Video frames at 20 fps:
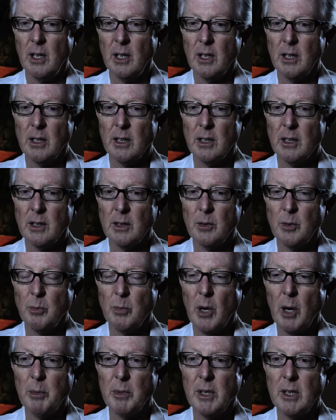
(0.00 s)
uh,
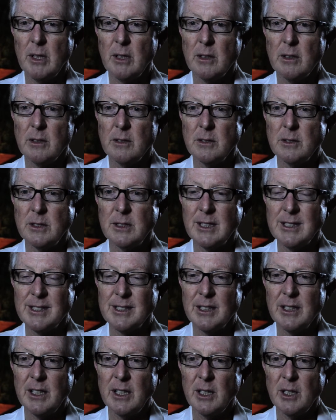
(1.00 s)
probably
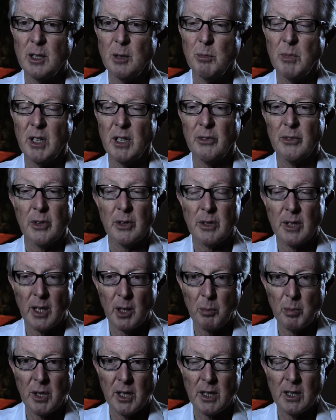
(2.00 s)
doesn't need it. But if they're
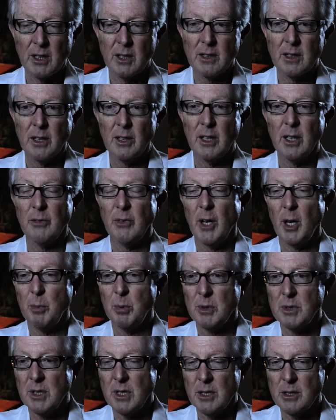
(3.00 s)
diabetic, they have
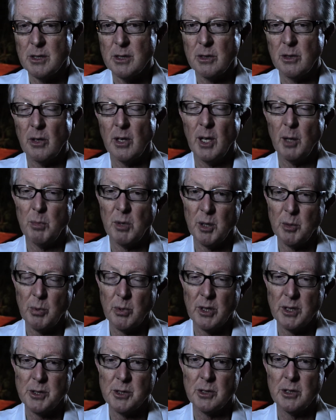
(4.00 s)
hypertension or high blood
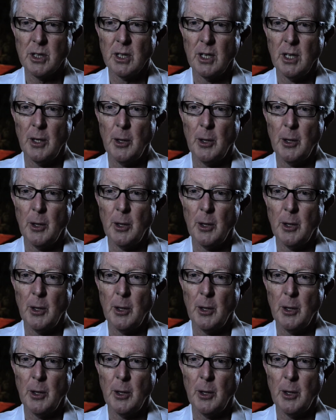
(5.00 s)
pressure,